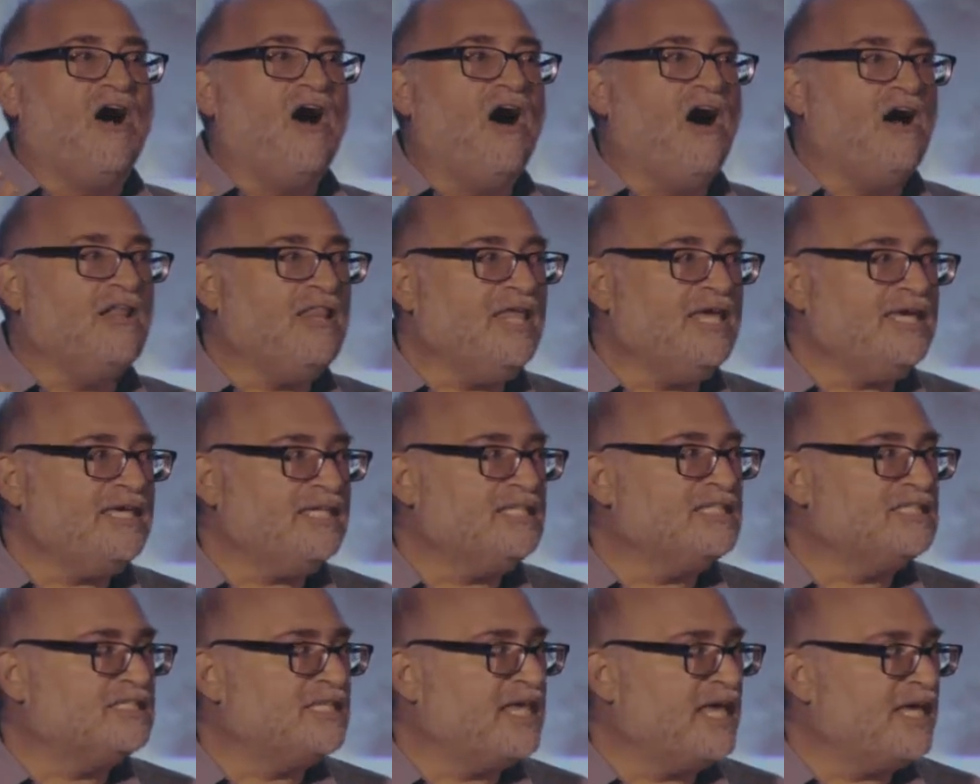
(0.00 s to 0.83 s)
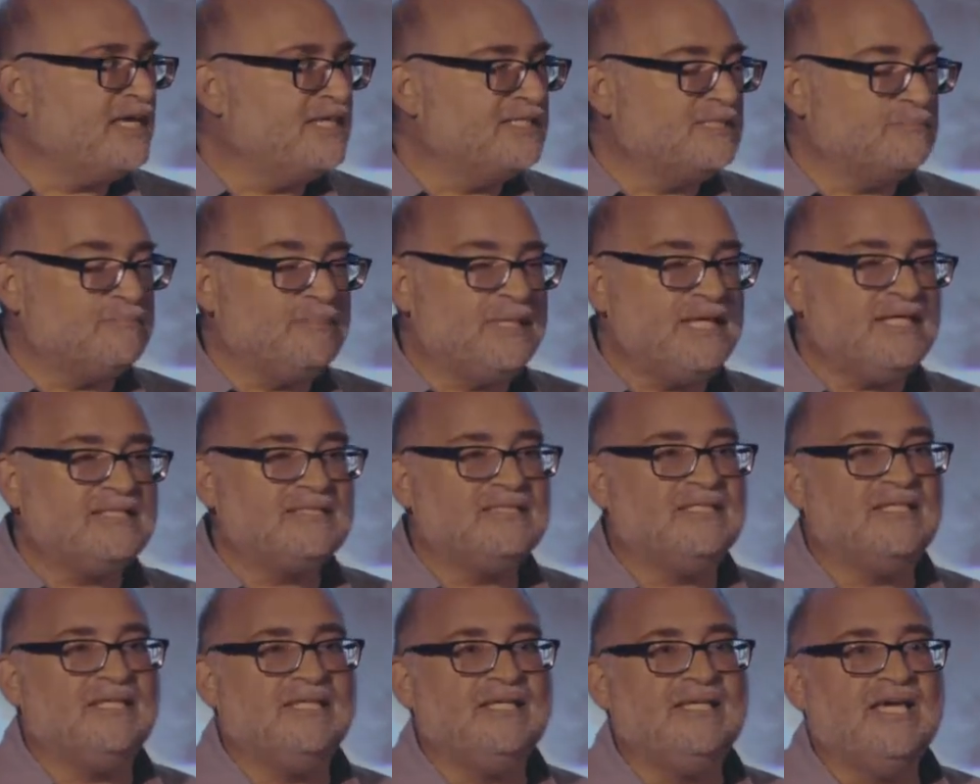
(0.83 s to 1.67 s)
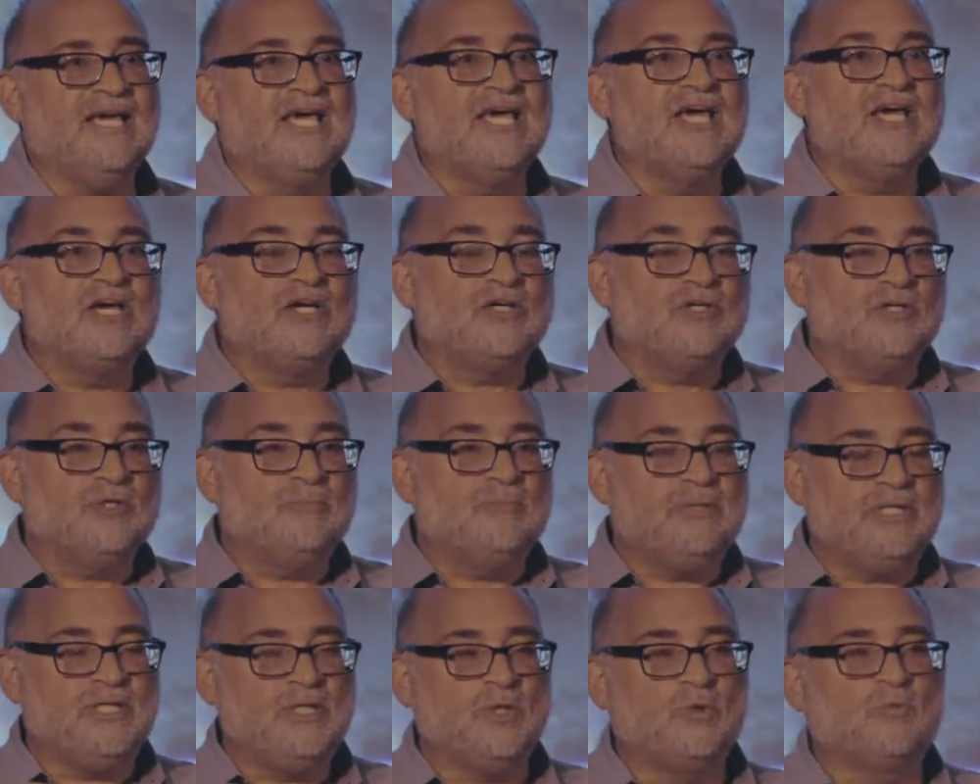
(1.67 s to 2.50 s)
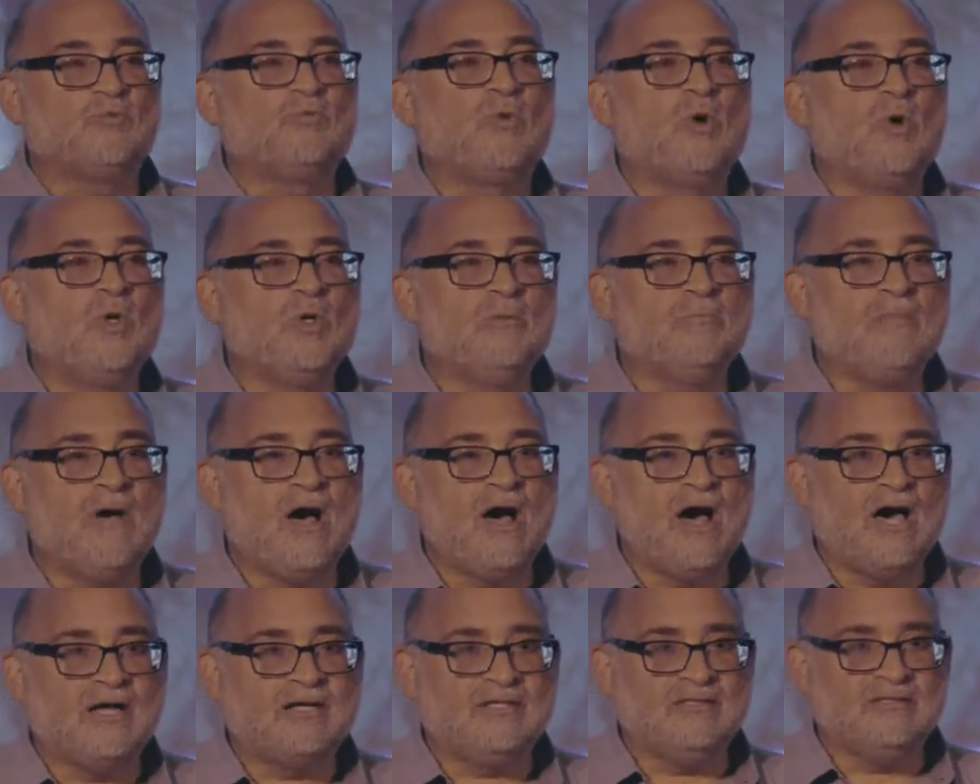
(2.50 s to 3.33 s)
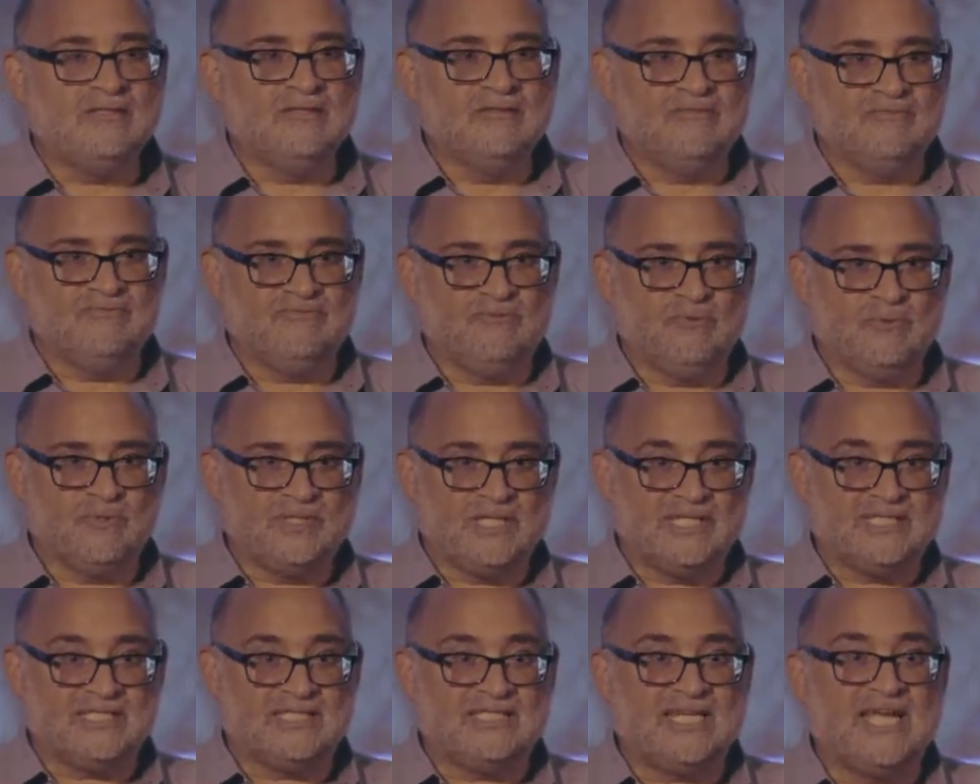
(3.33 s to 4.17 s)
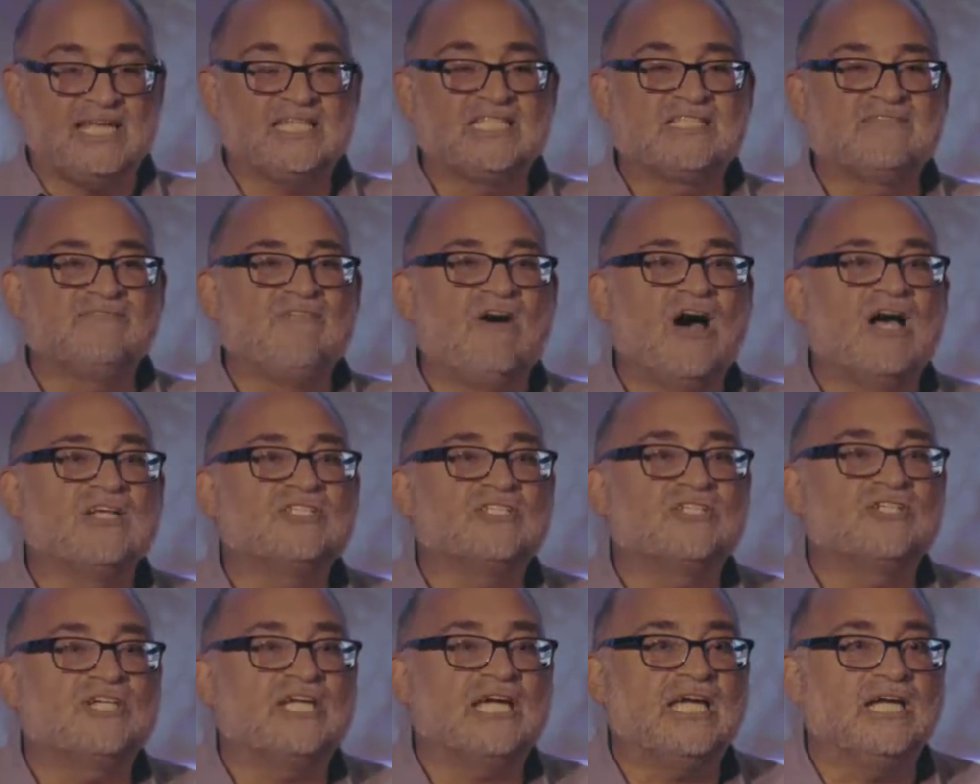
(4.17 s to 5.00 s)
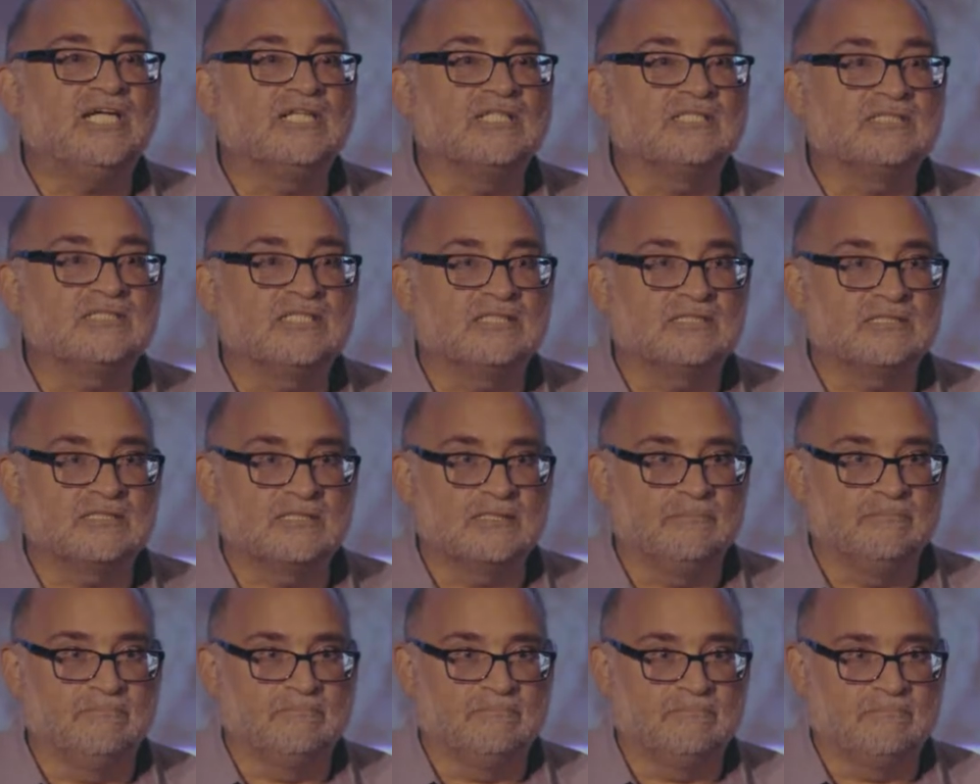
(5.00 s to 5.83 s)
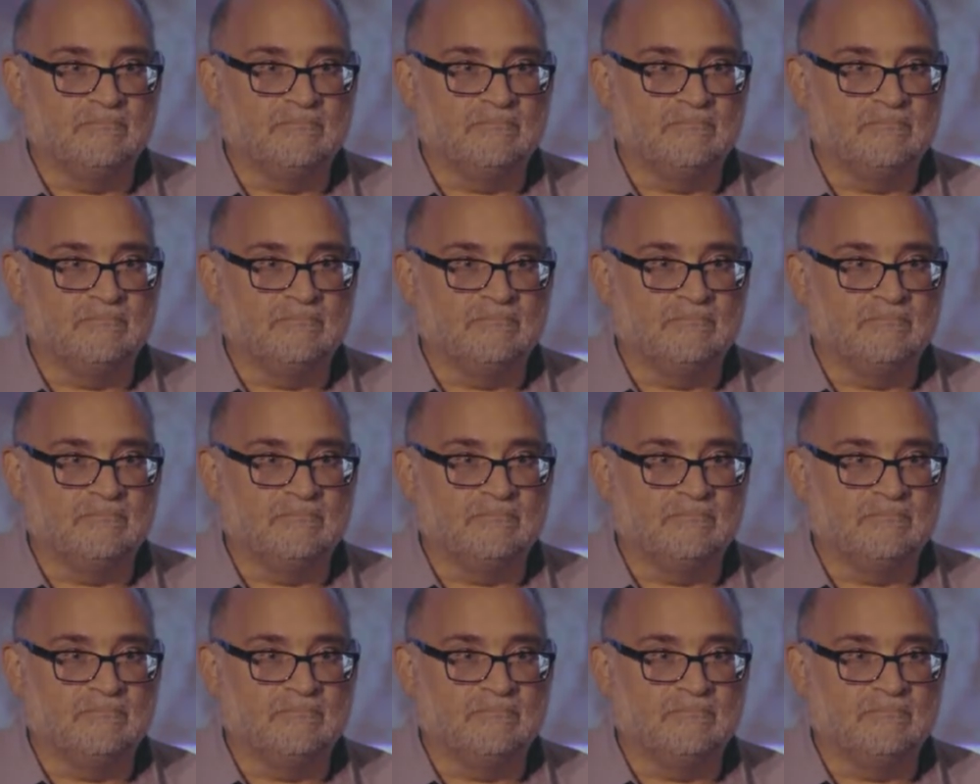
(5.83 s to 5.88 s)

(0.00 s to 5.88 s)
All I can say is Pixie could be the role model for the state's foster care system.